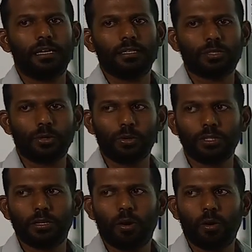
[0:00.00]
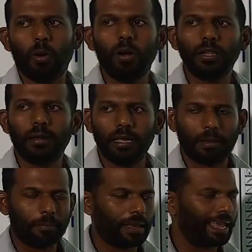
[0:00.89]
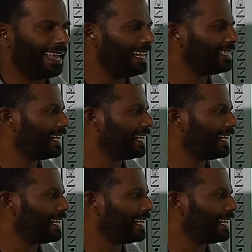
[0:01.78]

stores all the mails,